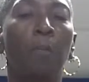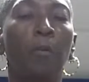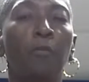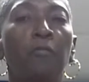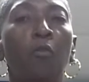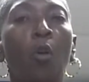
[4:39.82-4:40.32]

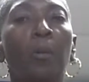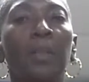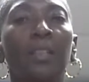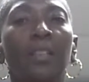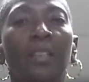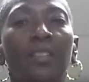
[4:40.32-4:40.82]

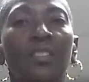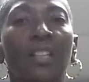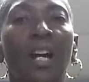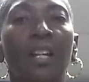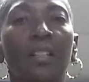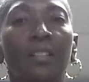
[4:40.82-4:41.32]
performing the
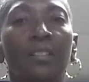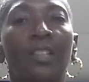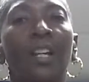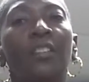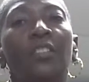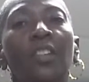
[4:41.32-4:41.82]
asanas,
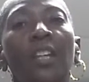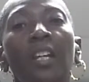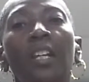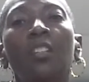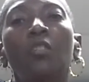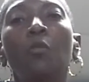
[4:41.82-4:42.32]

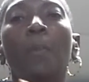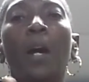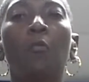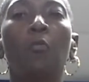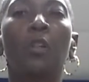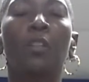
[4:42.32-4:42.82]
then you
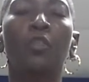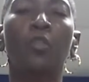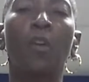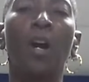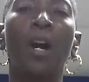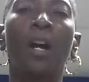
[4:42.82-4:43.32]
might want to
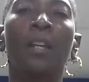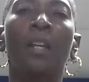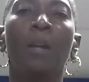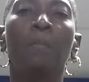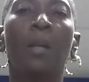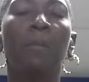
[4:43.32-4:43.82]
try
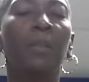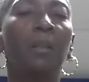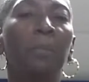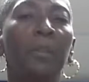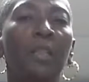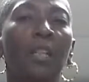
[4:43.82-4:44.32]
maybe a
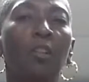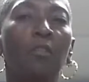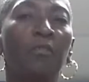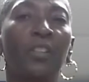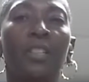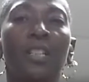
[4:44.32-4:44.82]
beginner
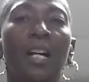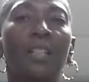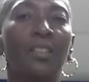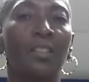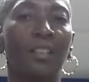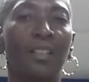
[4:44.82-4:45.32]

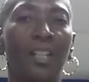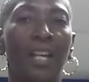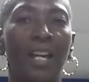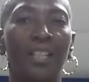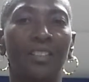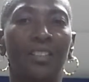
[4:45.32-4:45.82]
vinyasa
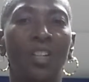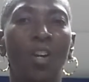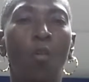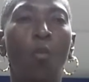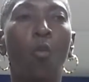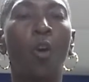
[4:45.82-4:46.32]
class,
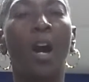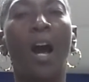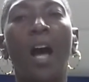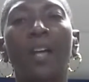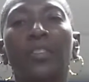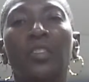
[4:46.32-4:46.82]
or
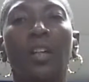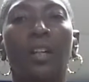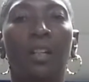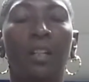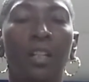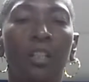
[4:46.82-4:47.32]

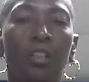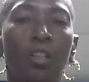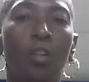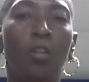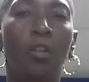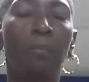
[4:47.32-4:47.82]
hatha
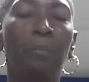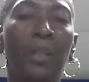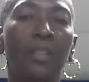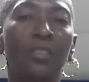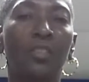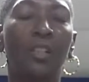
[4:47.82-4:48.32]
yoga
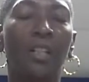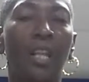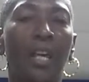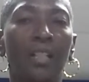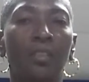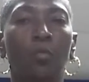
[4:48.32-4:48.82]
based
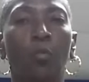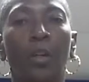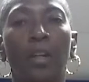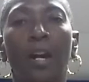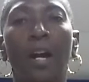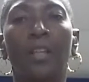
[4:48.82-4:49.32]
class,
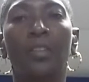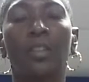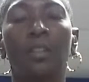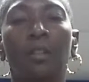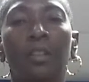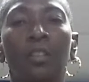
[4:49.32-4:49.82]
where
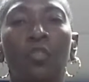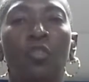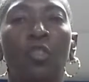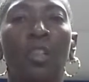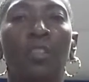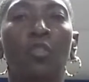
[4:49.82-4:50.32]
hatha is
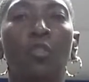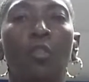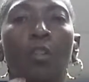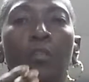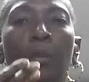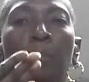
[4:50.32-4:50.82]
just,
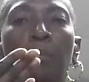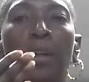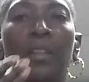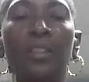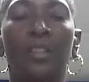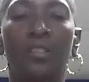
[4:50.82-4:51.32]
the
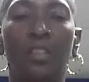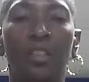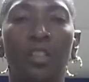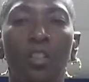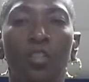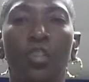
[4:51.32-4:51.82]
breath. It's
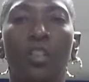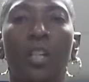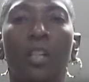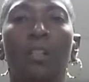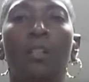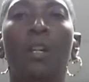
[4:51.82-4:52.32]

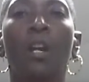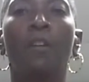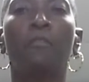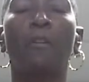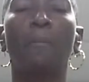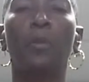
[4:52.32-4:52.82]
initiated
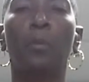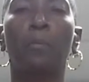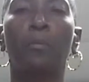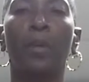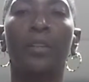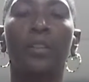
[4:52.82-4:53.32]
from the
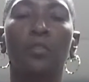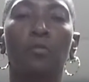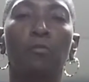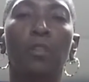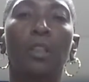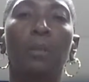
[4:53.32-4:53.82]
breath. It's
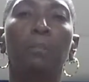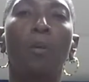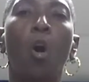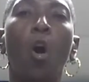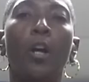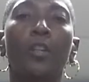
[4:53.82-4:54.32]
really
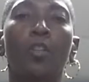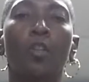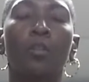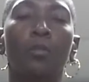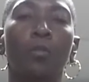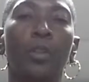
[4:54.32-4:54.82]

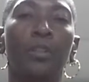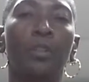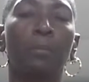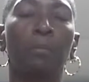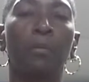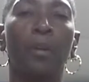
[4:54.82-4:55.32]
partnered with the
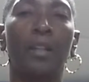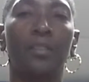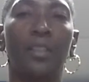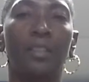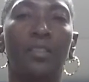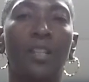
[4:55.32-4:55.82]
breath.
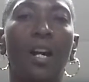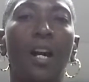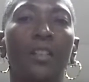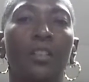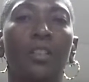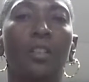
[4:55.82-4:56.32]
That's the
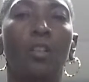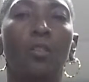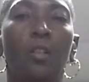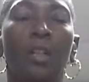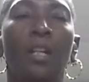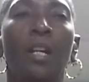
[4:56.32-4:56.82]
hatha
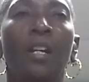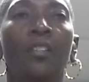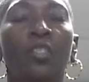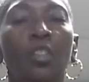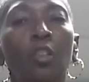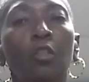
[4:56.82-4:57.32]
yoga.
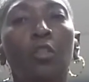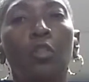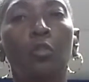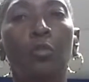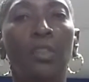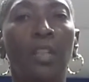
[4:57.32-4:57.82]
Still
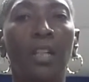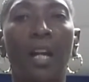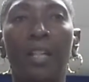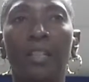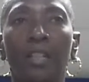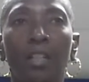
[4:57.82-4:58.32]
using
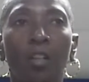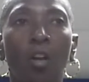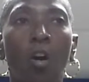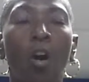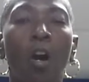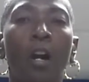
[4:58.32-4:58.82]

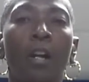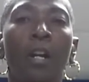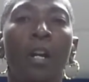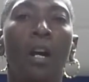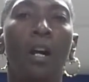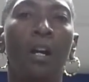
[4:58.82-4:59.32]
Iyengar
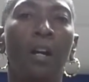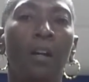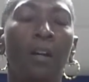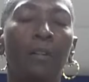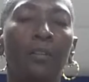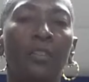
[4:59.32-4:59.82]

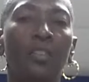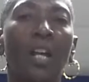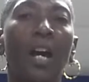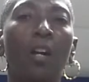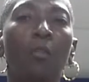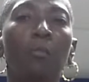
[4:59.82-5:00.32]

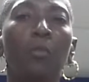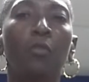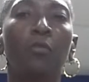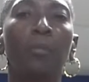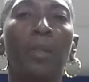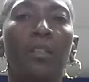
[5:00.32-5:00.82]
style
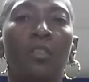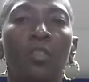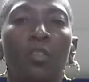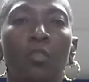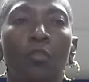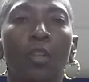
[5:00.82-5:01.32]

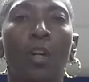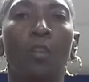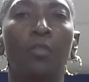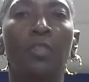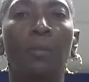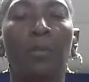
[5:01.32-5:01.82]
movements,
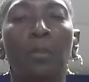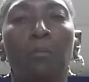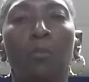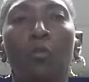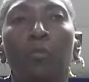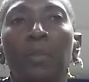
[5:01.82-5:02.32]
some of the
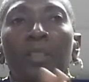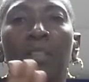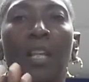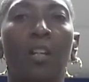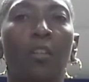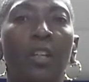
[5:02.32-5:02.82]
movements
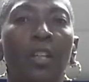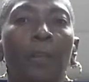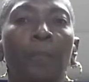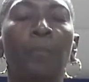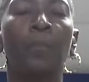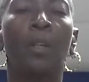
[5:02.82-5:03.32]
that are
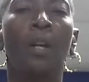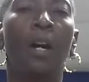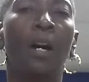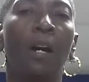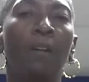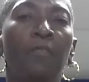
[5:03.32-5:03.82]
in
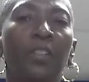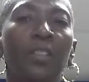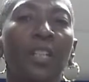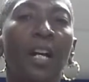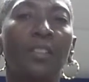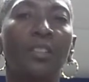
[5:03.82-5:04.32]

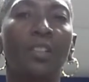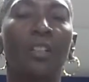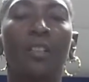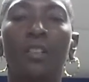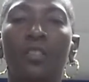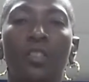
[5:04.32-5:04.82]
vinyasa.